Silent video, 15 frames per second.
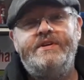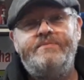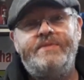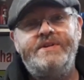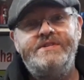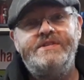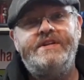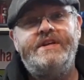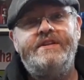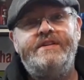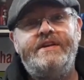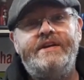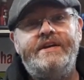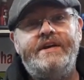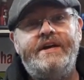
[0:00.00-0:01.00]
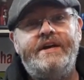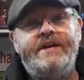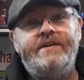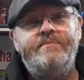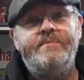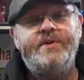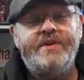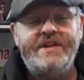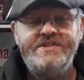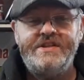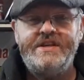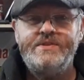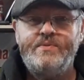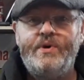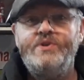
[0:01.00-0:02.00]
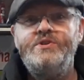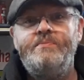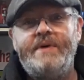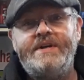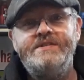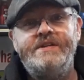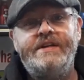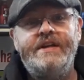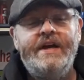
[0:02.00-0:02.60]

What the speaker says: printed in the Model Engineers Workshop Magazine.